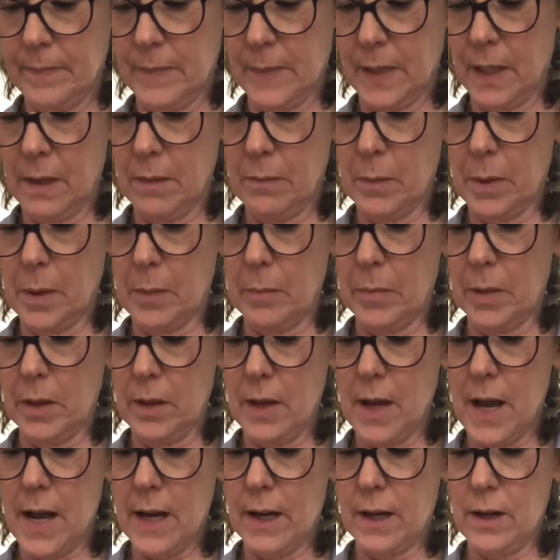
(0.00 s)
Give him a
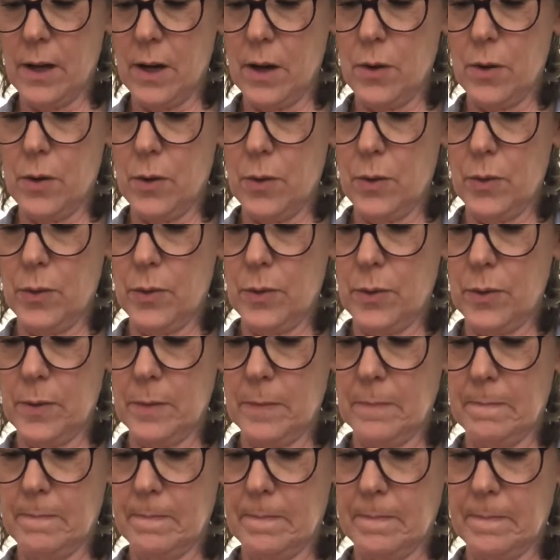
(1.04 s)
black nose,
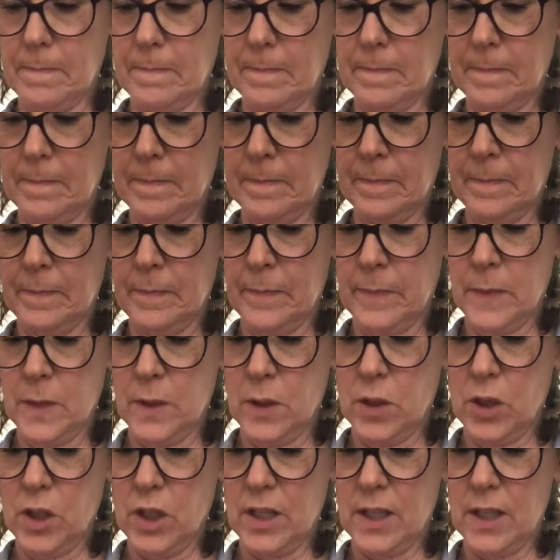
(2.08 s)

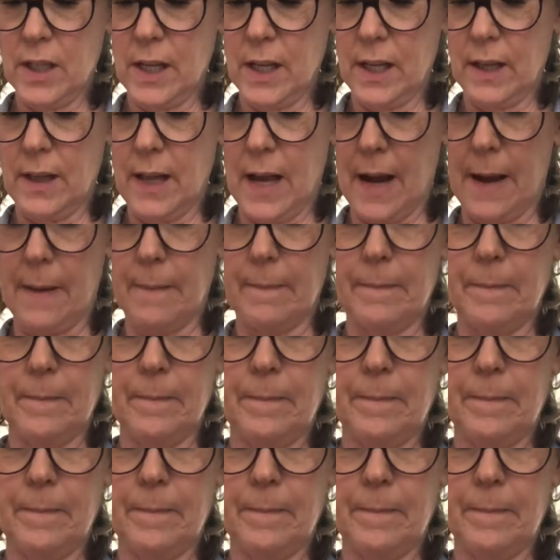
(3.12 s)
just like that.